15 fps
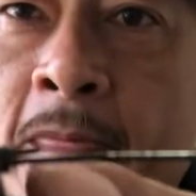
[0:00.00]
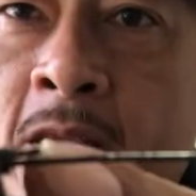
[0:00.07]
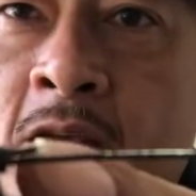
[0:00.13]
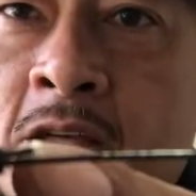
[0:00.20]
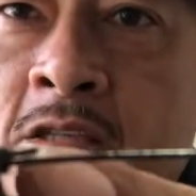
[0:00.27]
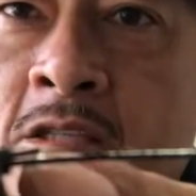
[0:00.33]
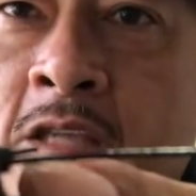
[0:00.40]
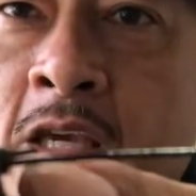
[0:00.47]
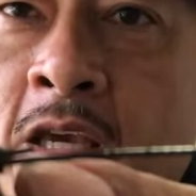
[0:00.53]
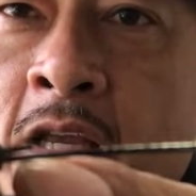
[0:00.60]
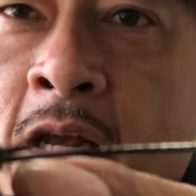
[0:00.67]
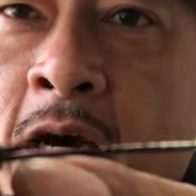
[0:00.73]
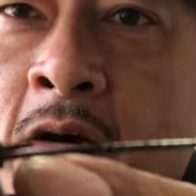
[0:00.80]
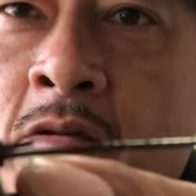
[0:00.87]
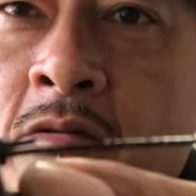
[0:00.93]
sticking
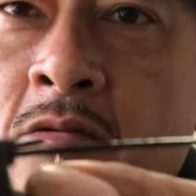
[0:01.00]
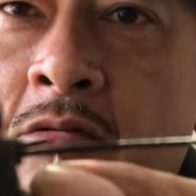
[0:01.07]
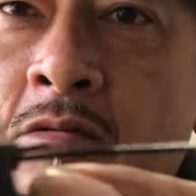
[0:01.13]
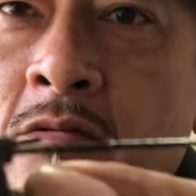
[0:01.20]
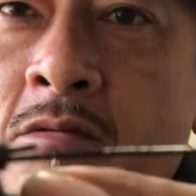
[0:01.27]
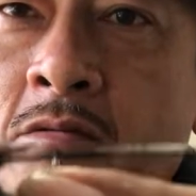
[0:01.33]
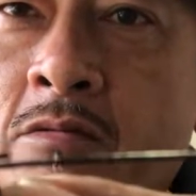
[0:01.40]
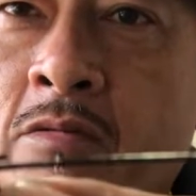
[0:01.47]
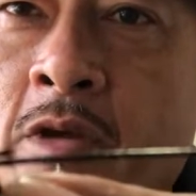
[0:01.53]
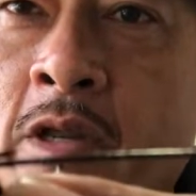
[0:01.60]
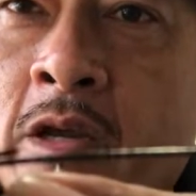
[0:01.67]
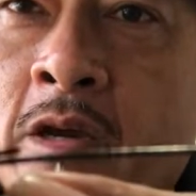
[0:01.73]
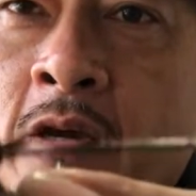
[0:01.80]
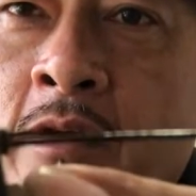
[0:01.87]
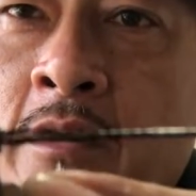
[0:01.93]
out right here.